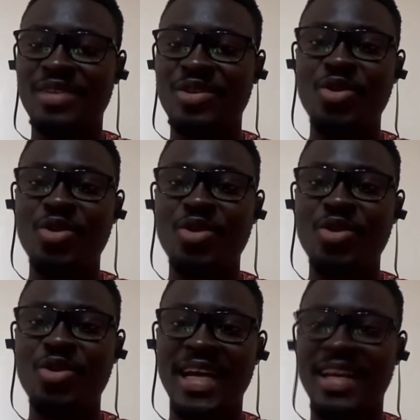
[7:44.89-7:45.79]
goes
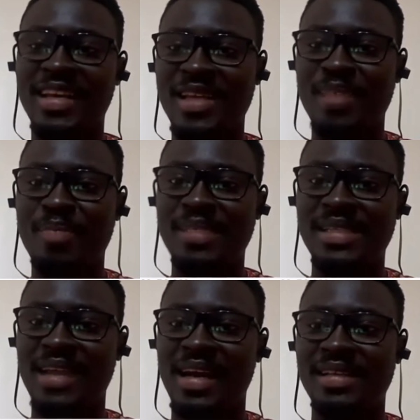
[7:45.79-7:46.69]
against the party
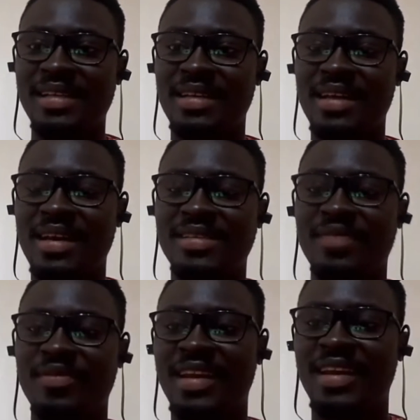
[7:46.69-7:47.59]
lines and, and stuff like that.